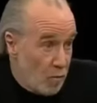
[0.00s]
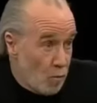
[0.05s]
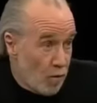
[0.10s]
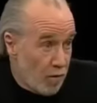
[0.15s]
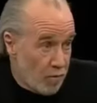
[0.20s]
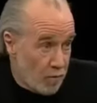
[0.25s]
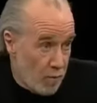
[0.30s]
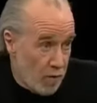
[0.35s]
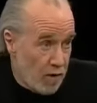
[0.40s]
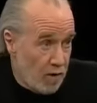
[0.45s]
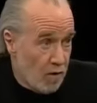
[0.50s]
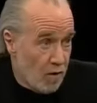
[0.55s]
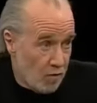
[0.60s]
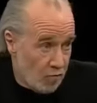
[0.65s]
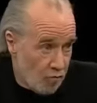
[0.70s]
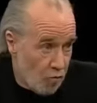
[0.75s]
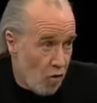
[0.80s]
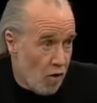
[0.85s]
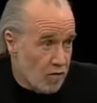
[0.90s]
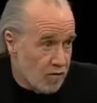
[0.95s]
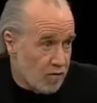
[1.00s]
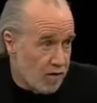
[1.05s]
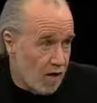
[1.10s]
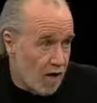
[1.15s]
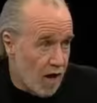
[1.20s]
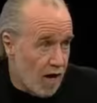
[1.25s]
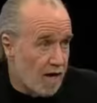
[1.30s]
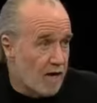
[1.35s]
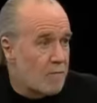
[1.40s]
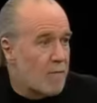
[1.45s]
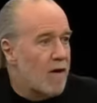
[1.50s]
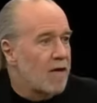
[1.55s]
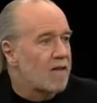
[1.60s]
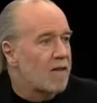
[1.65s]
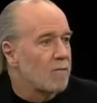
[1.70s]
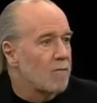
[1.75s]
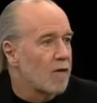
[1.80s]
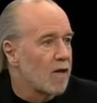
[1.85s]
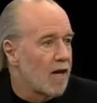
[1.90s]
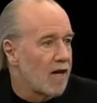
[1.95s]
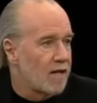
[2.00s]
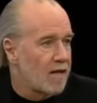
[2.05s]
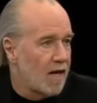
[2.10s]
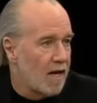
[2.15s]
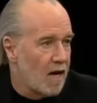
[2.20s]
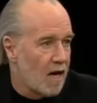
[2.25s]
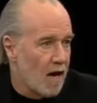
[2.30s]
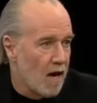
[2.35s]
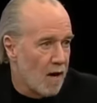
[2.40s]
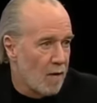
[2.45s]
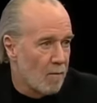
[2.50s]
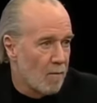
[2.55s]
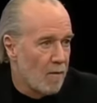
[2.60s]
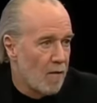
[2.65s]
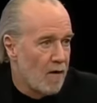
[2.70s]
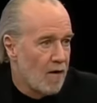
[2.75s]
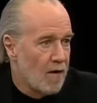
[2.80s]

them with me across the line and make them glad they came.